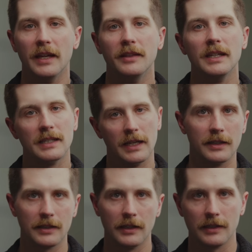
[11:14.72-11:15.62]
In these
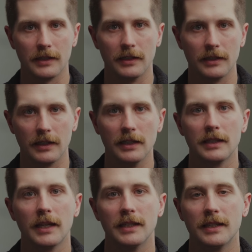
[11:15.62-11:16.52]
instances, these
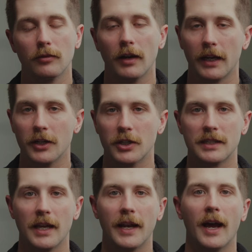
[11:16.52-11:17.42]
kids, like I just
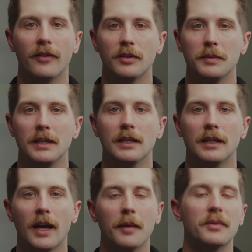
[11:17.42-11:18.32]
said, have to be
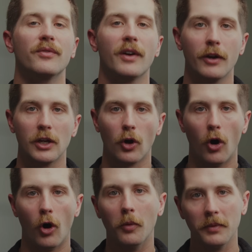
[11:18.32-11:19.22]
kept very
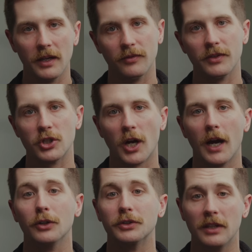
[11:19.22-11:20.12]
calm. If the
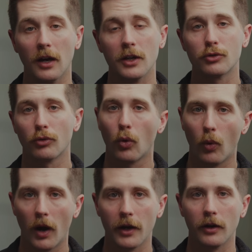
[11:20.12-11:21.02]
child does
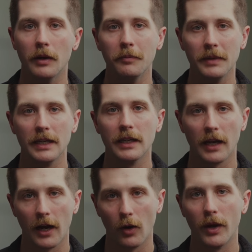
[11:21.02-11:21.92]
require immediate
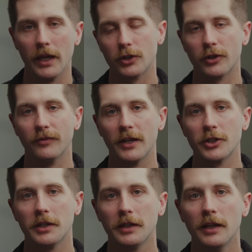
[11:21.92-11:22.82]
airway
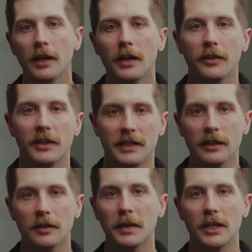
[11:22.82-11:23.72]
intervention, this
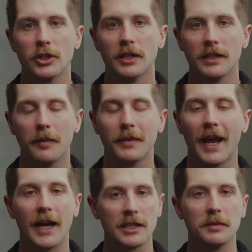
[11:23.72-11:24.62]
intubation attempt
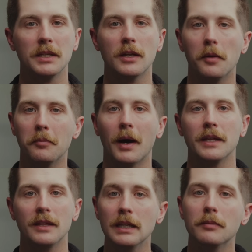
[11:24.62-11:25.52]
has to be done by
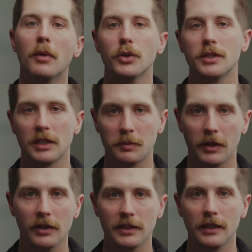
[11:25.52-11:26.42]
the most
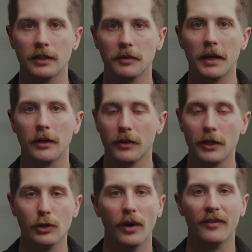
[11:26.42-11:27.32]
experienced intubator
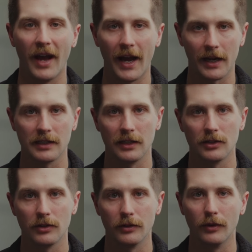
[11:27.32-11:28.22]
that you have access
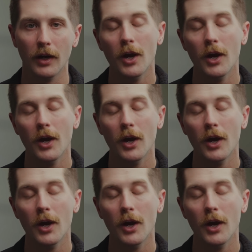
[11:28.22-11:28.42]
to,